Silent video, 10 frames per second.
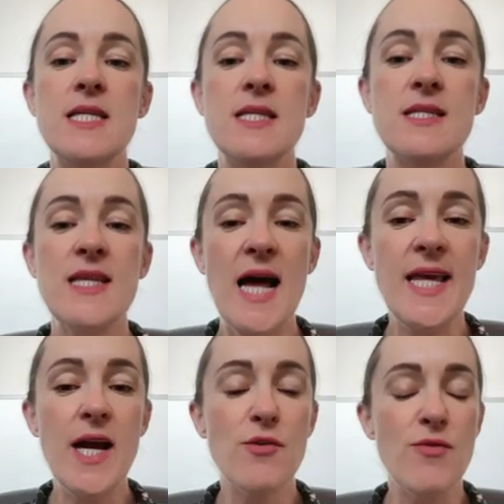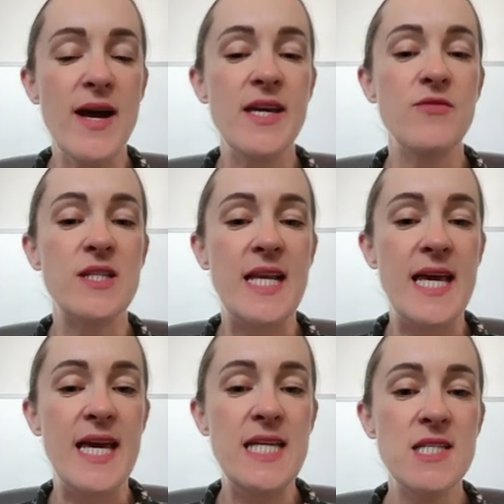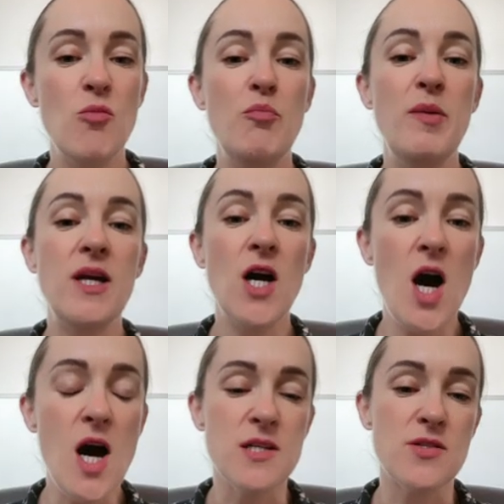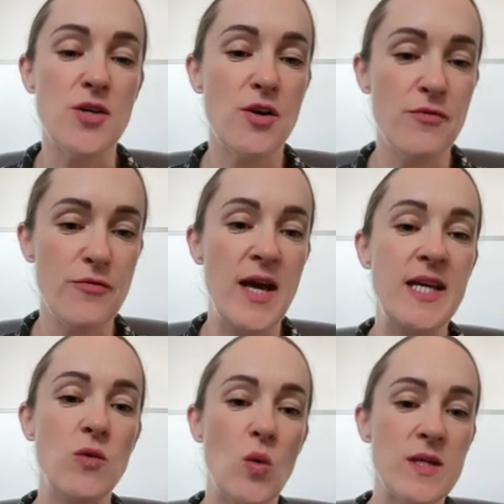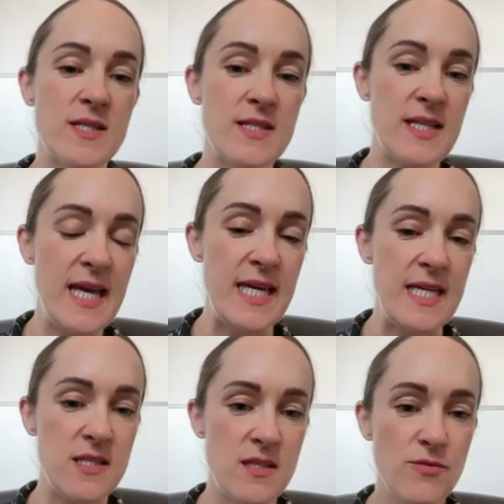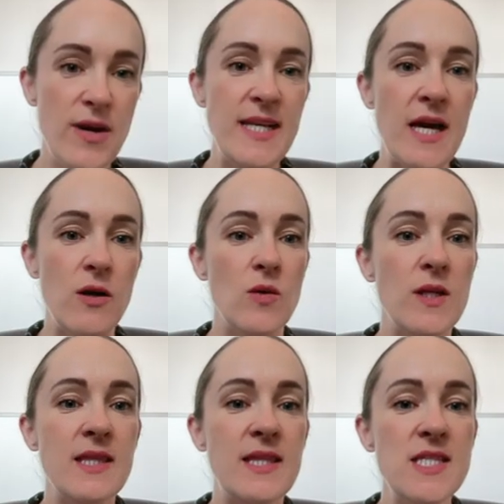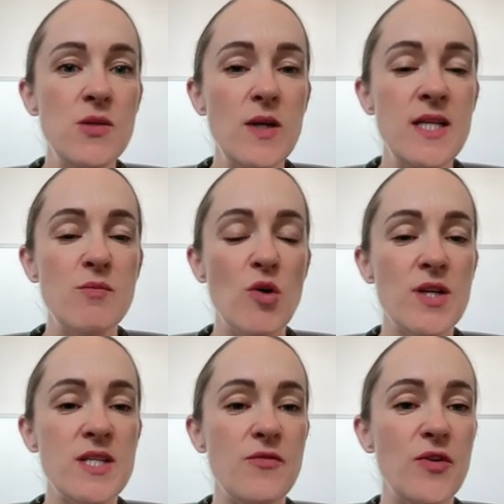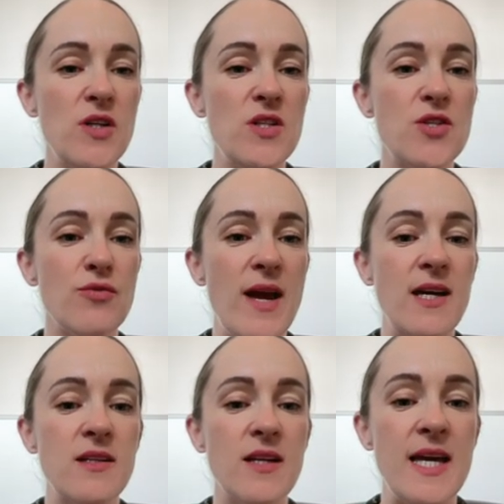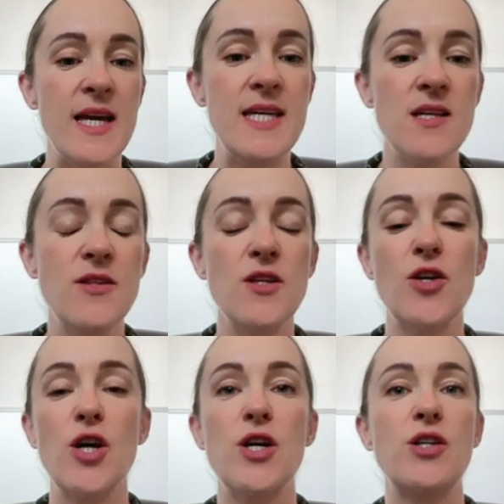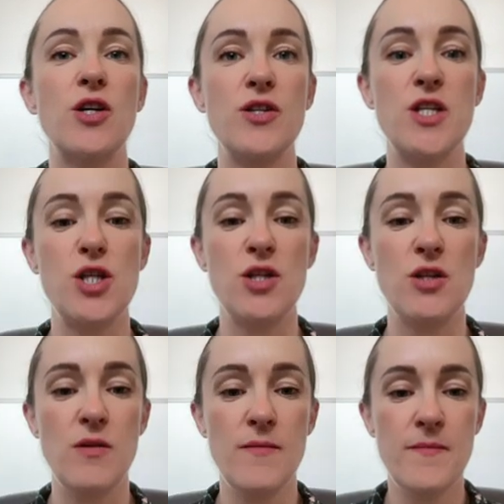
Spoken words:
Sally arrived late because her flight was delayed. Right now, this one is more difficult to recognize the third conditional.